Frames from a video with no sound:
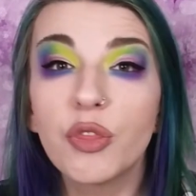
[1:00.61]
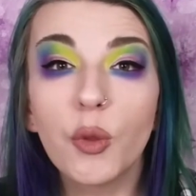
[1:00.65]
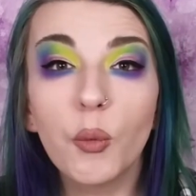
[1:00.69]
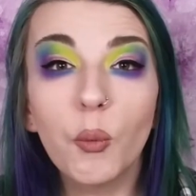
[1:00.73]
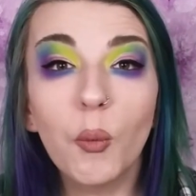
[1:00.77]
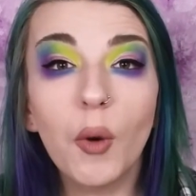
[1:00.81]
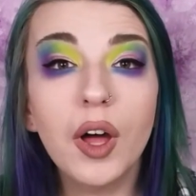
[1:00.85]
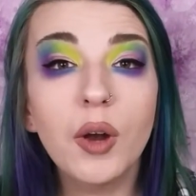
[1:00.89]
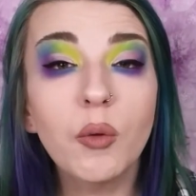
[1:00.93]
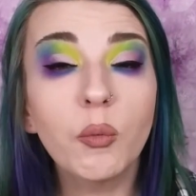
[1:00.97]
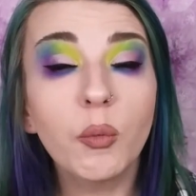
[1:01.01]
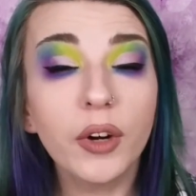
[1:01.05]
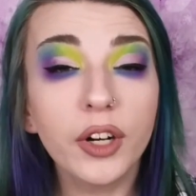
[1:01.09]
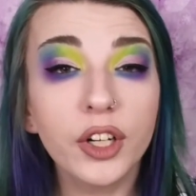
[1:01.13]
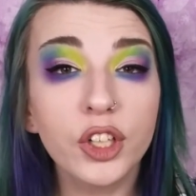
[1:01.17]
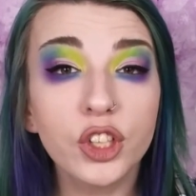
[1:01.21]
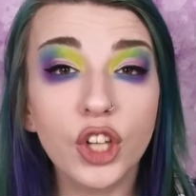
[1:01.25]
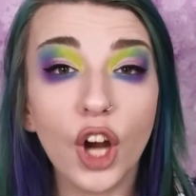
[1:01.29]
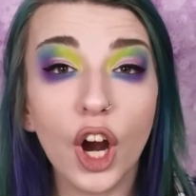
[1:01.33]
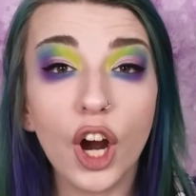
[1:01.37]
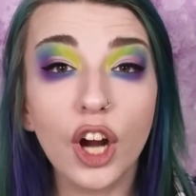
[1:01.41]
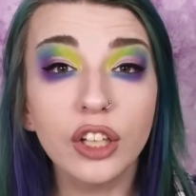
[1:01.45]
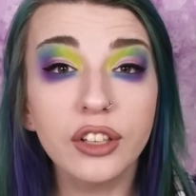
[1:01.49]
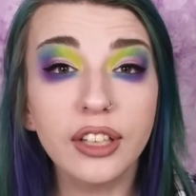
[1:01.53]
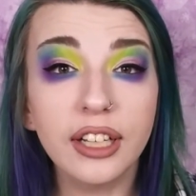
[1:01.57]
The one where
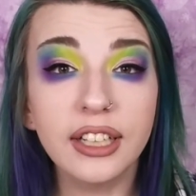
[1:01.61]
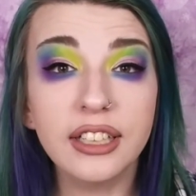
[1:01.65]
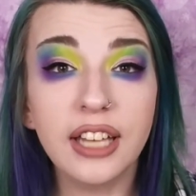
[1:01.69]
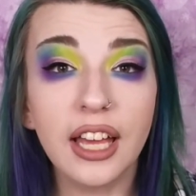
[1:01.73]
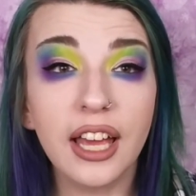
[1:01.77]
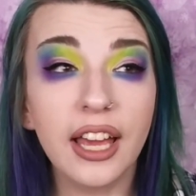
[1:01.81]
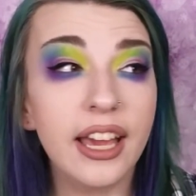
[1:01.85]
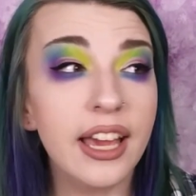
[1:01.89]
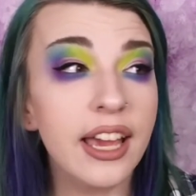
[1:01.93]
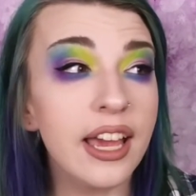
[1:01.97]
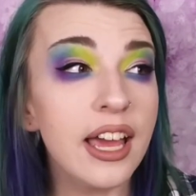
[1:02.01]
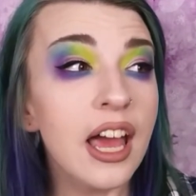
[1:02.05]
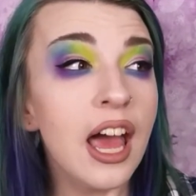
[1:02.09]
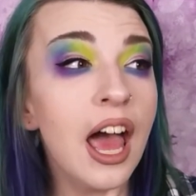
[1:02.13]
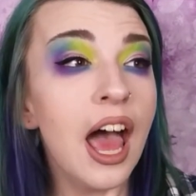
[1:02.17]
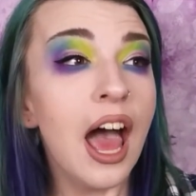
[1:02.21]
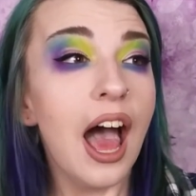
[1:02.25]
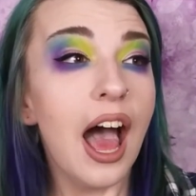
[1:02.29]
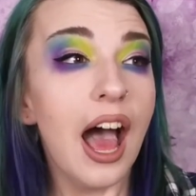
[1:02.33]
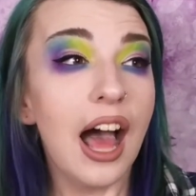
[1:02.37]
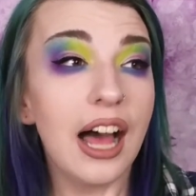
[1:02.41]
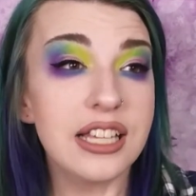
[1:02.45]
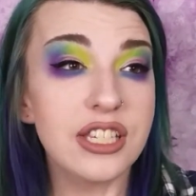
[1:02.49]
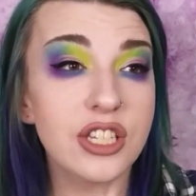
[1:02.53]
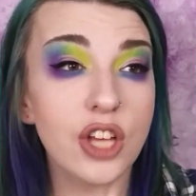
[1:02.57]
Charlie Day
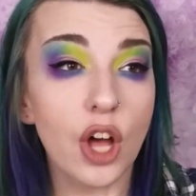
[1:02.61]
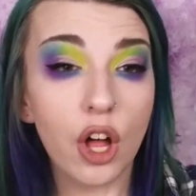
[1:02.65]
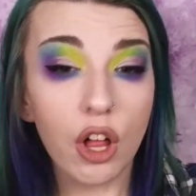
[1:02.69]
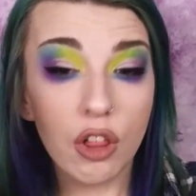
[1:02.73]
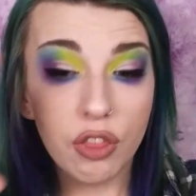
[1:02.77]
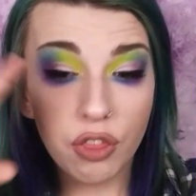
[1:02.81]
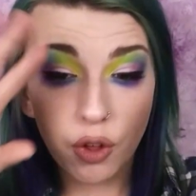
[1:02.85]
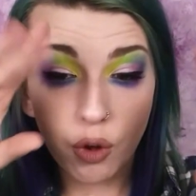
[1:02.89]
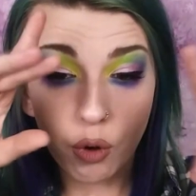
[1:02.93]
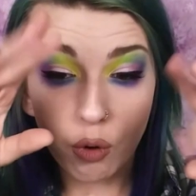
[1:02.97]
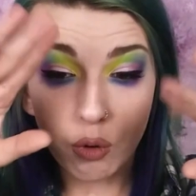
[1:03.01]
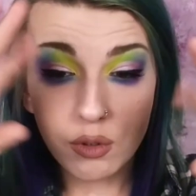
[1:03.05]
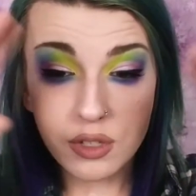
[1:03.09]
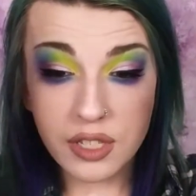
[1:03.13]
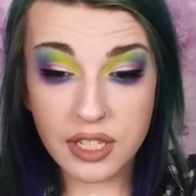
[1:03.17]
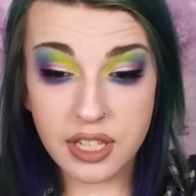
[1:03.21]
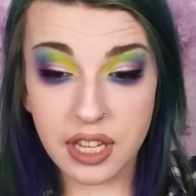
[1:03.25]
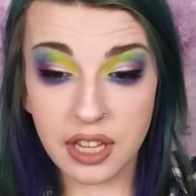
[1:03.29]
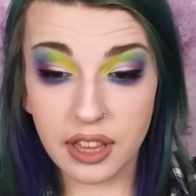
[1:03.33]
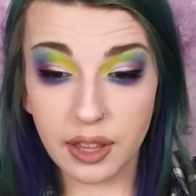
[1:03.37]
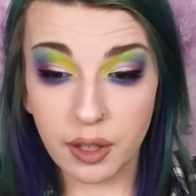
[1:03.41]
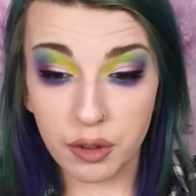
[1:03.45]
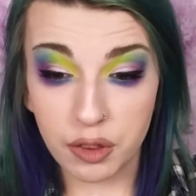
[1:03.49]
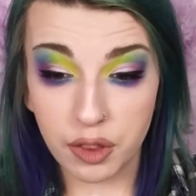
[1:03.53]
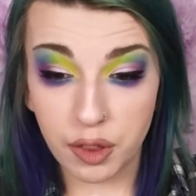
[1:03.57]
has all those,
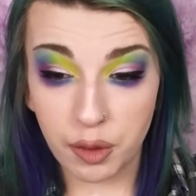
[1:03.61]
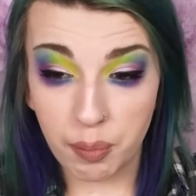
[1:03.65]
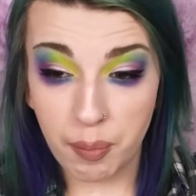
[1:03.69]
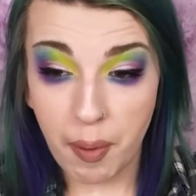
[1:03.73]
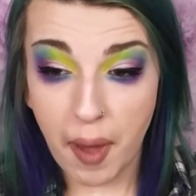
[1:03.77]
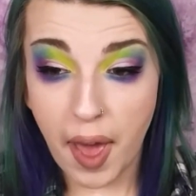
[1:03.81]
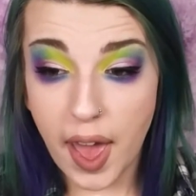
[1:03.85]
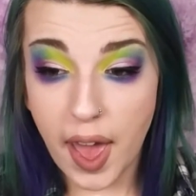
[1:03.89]
the